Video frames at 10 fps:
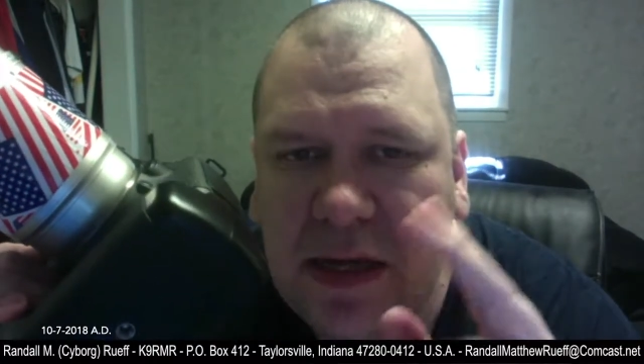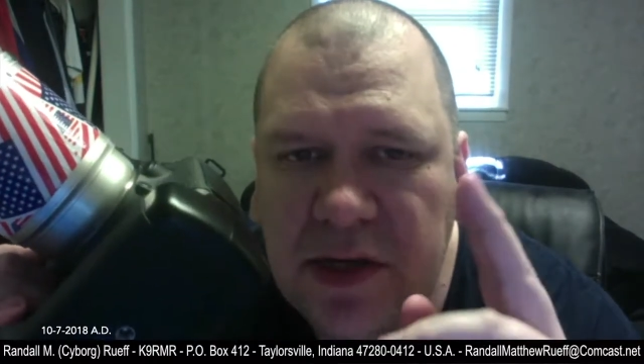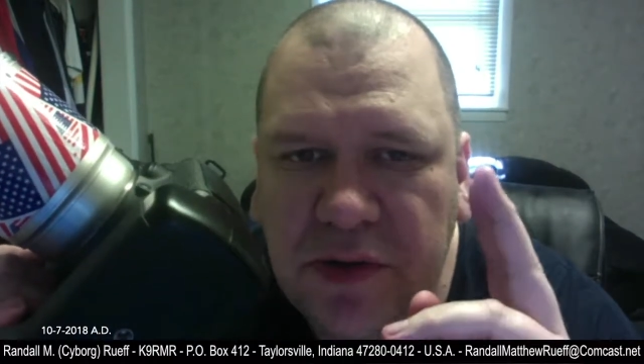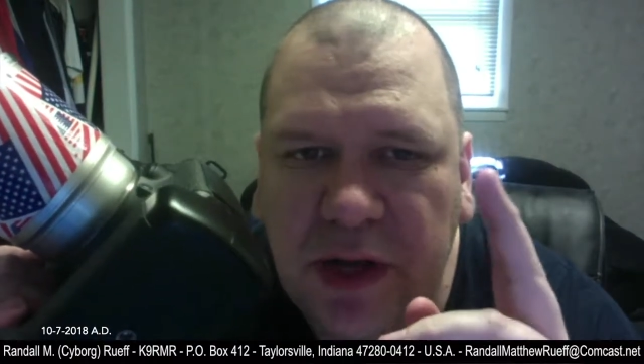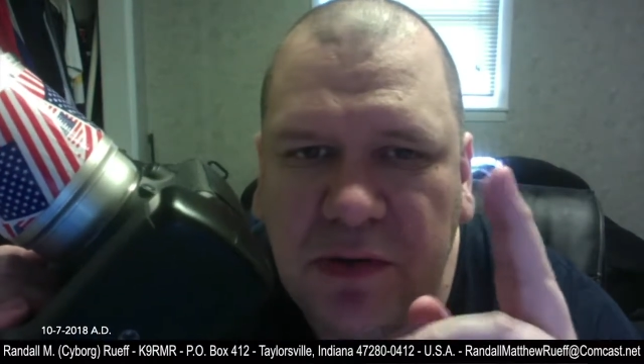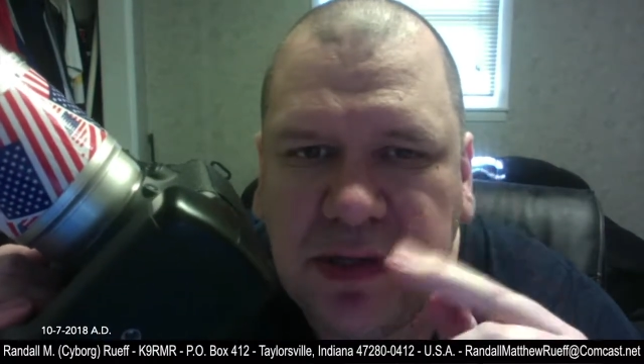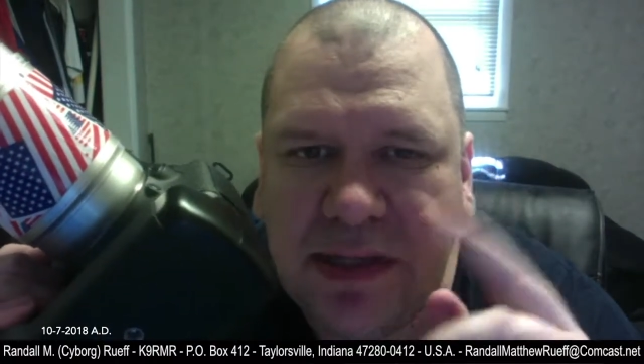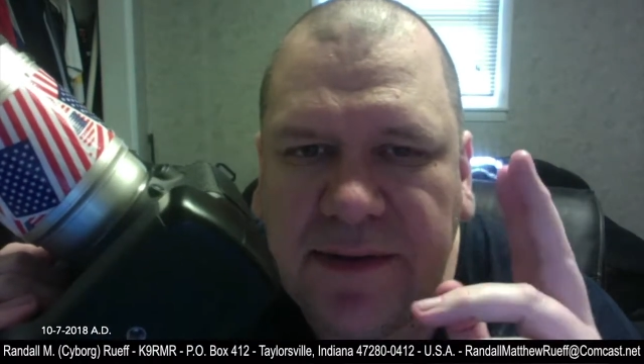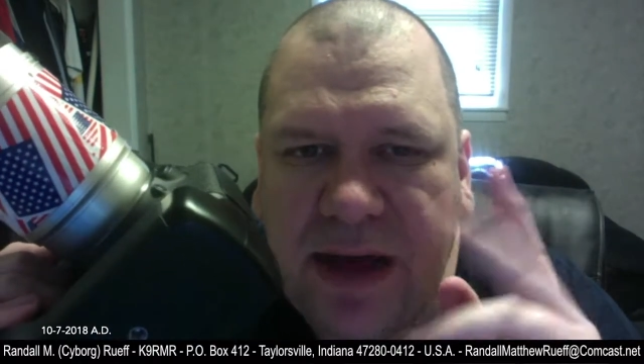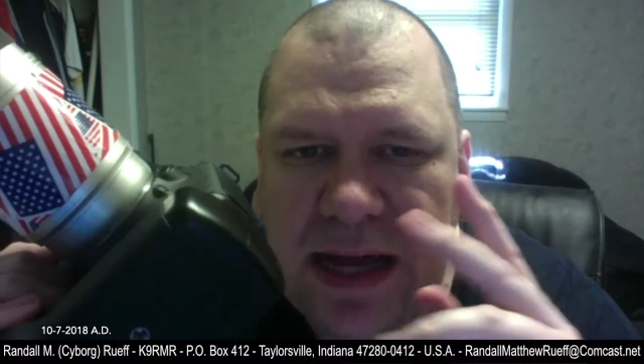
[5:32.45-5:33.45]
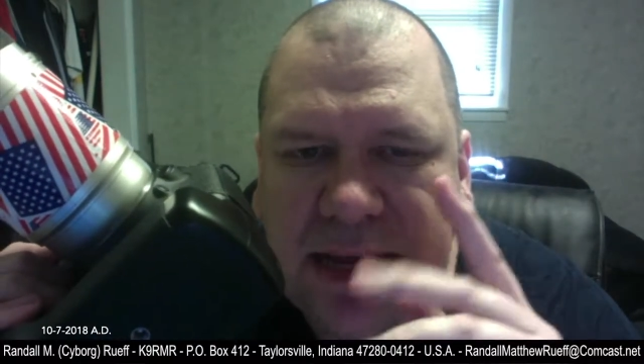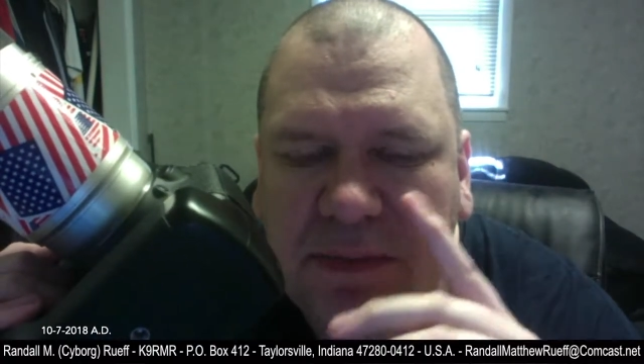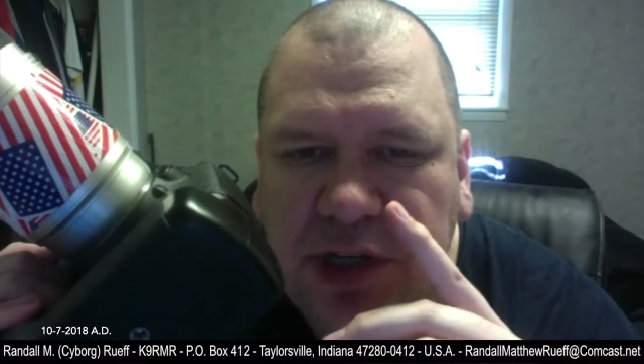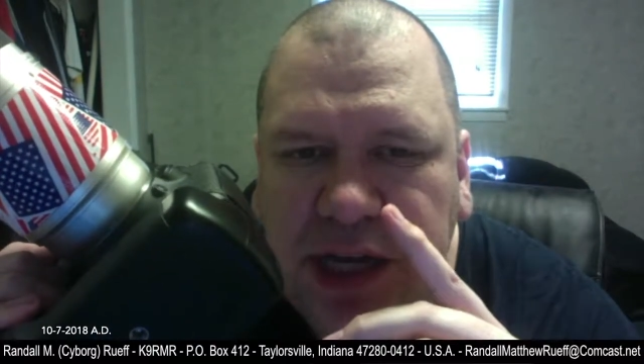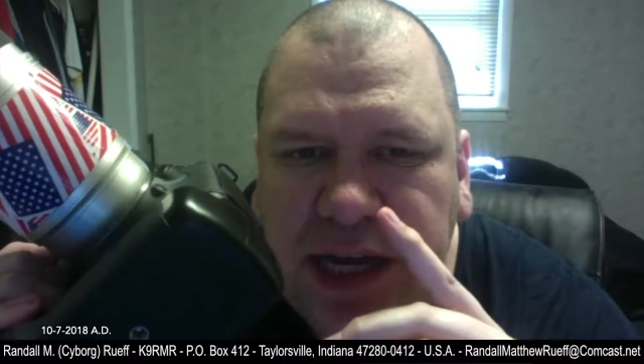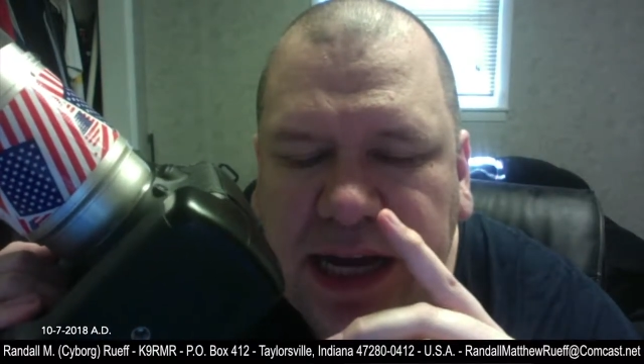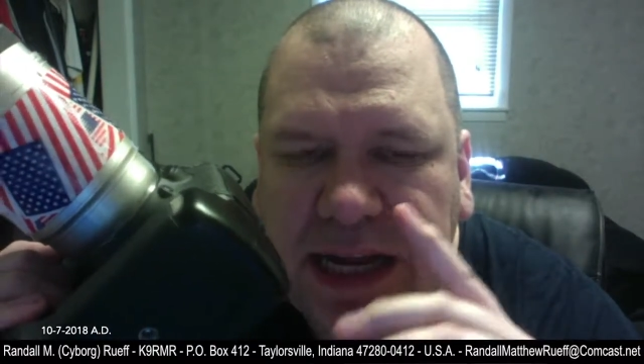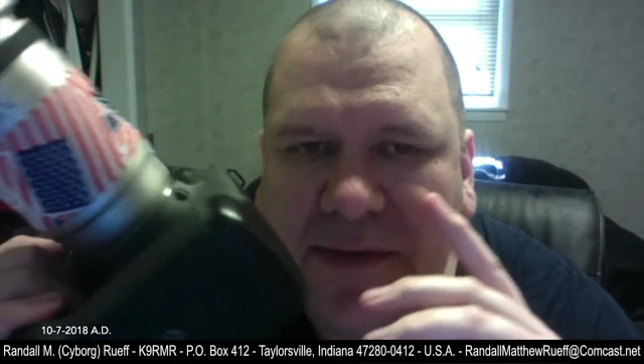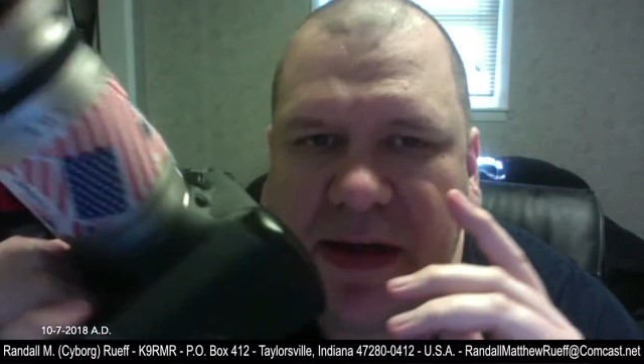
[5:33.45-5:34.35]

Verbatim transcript: so in other words, instead of IMG, I can have,